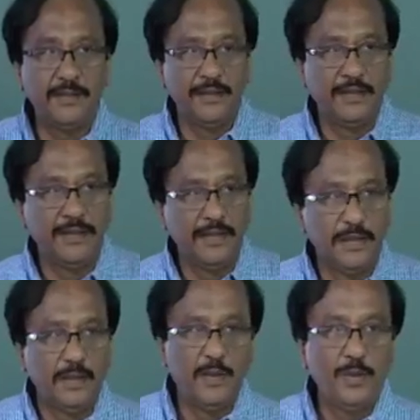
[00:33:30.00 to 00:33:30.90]

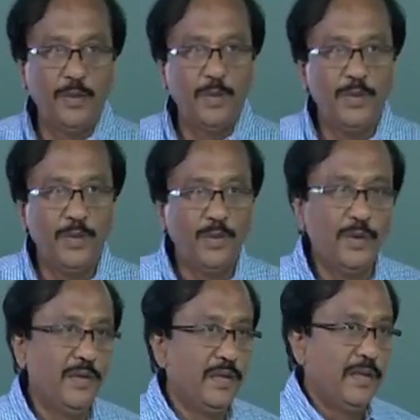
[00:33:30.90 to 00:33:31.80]

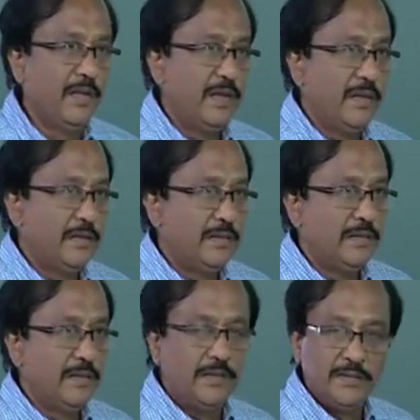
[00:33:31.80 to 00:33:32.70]
No one is speaking in this clip.